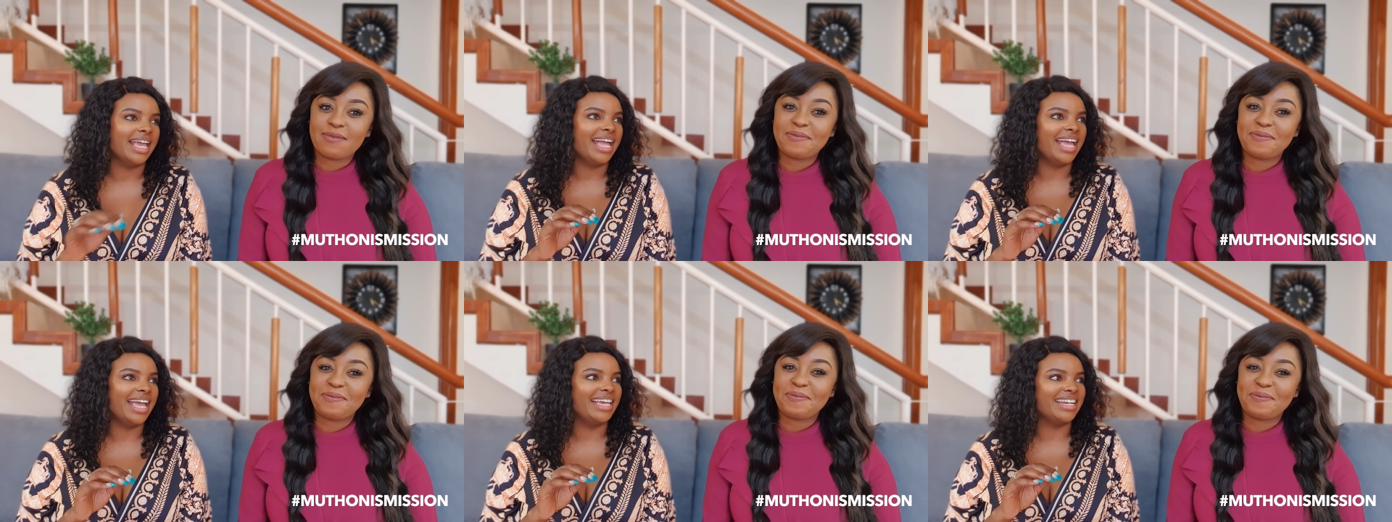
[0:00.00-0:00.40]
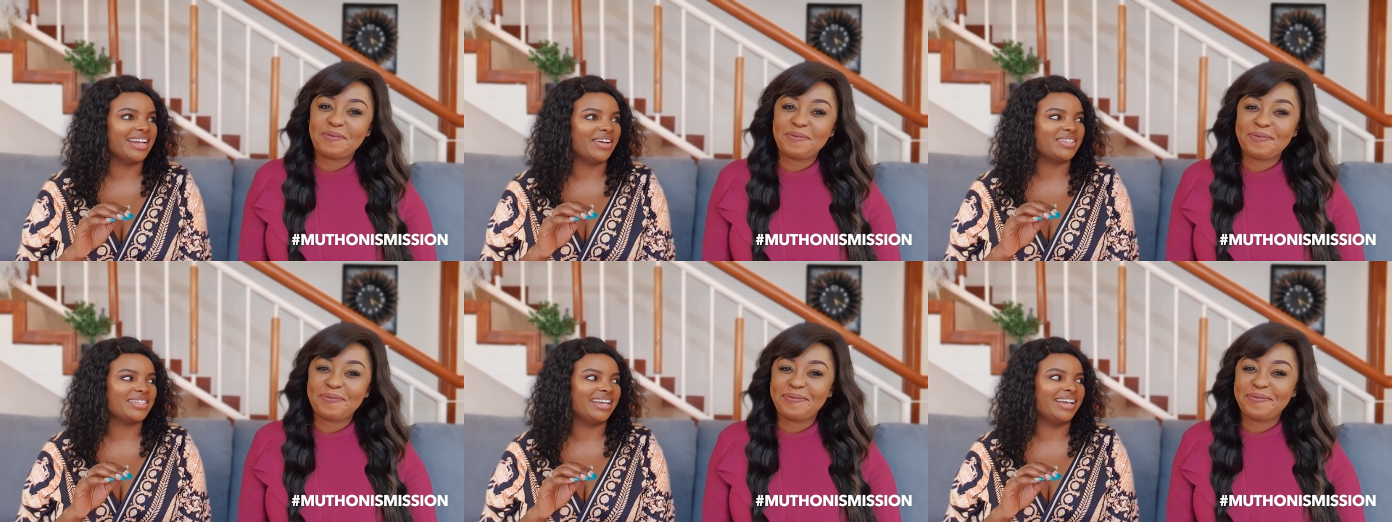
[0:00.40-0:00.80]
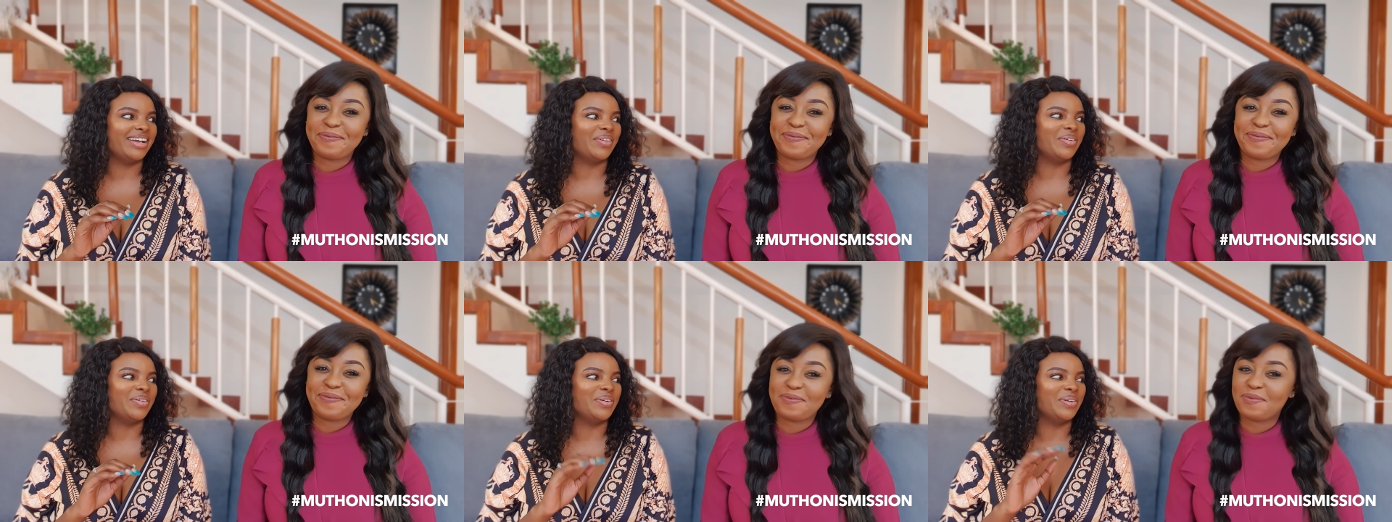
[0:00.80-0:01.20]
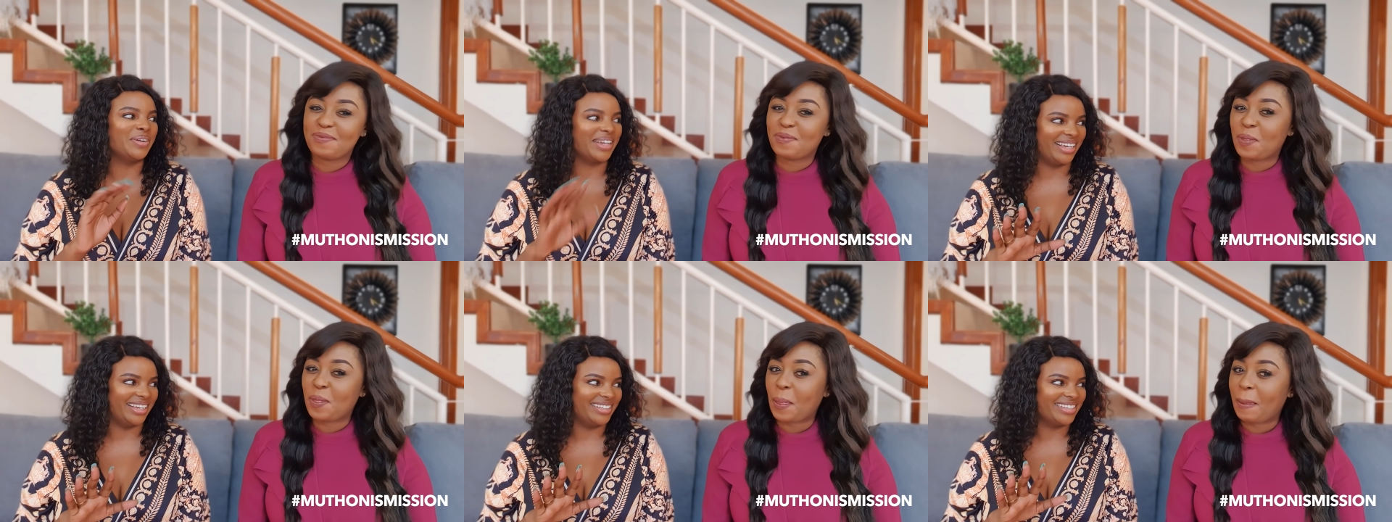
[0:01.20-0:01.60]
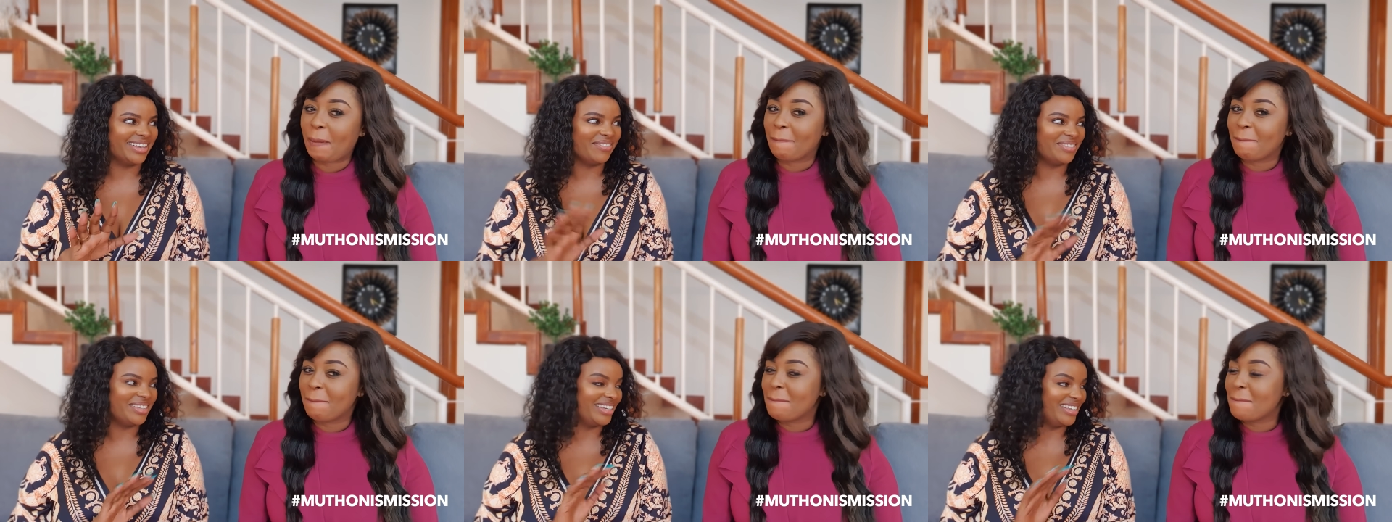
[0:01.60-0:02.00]
Speaker 1: and i was like okay
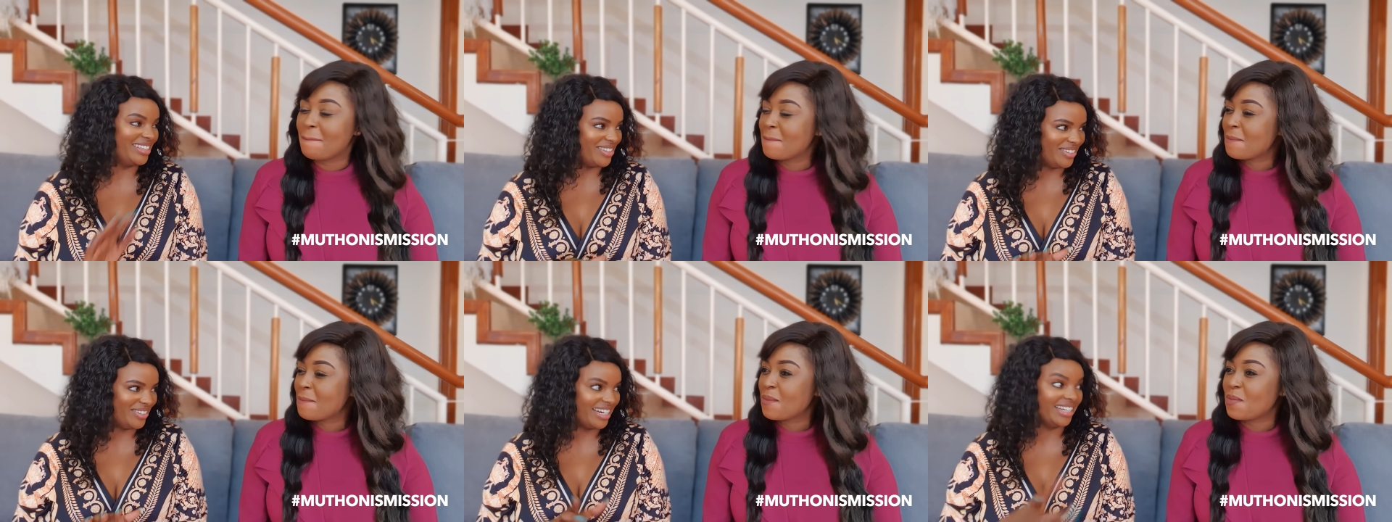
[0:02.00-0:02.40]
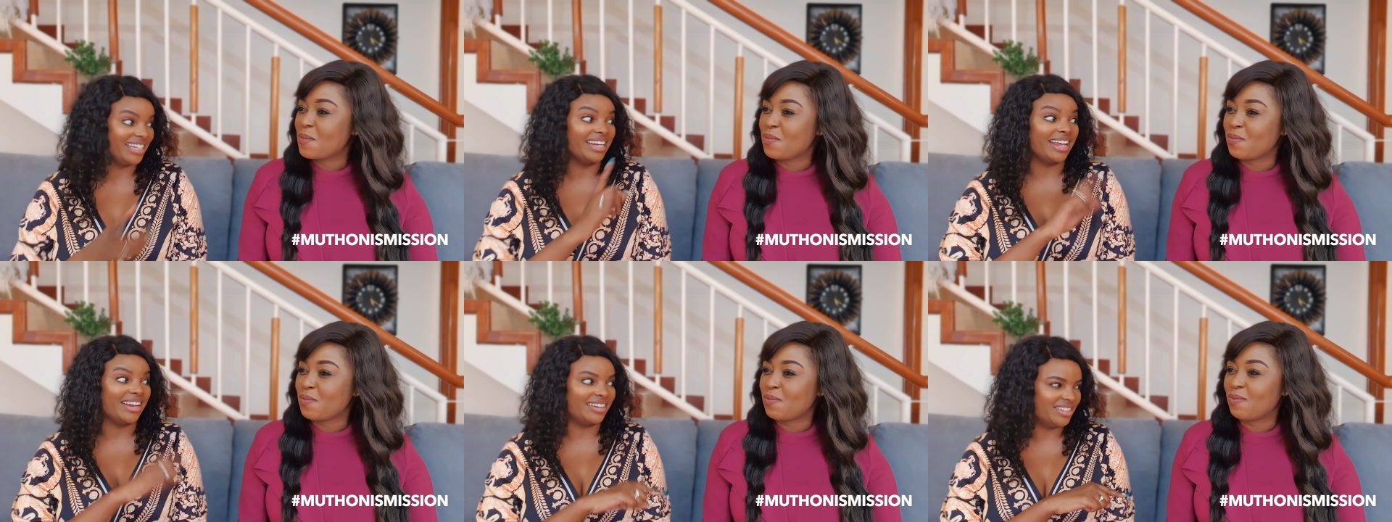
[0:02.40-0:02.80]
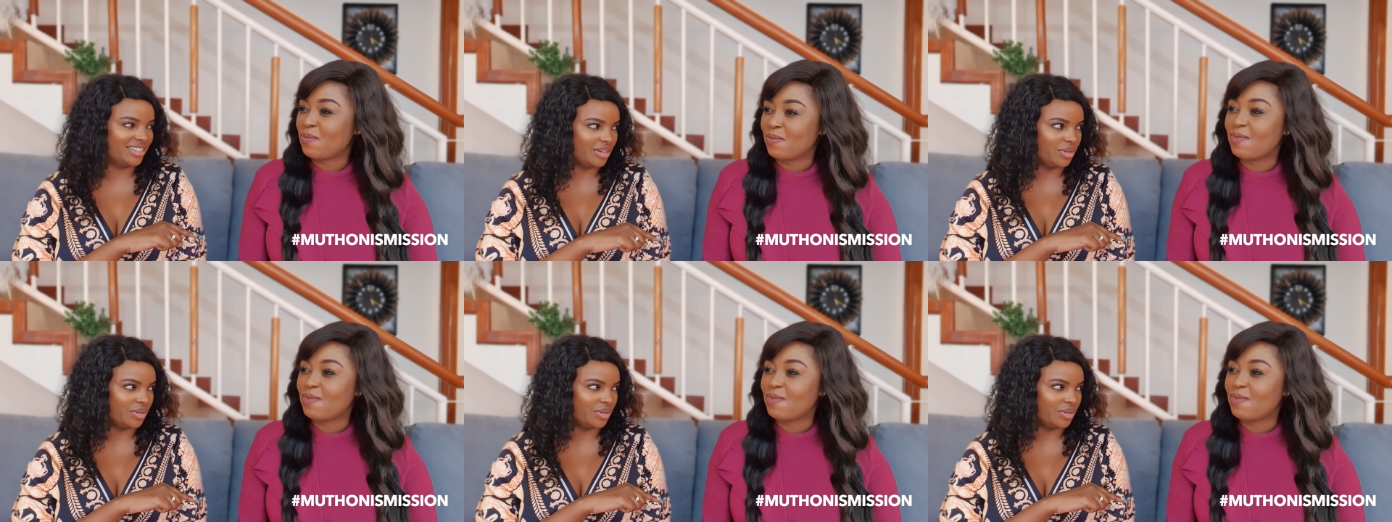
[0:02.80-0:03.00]
something is not right and i reached out